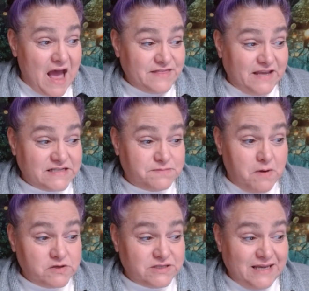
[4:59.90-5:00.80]
I think it's
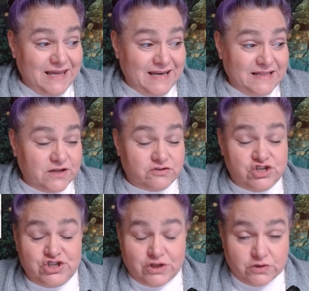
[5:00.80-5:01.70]
mostly hitting their
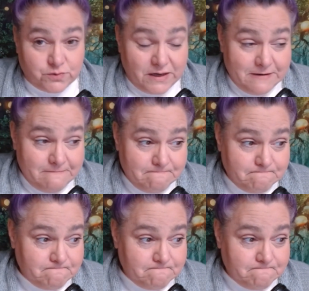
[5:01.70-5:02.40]
children,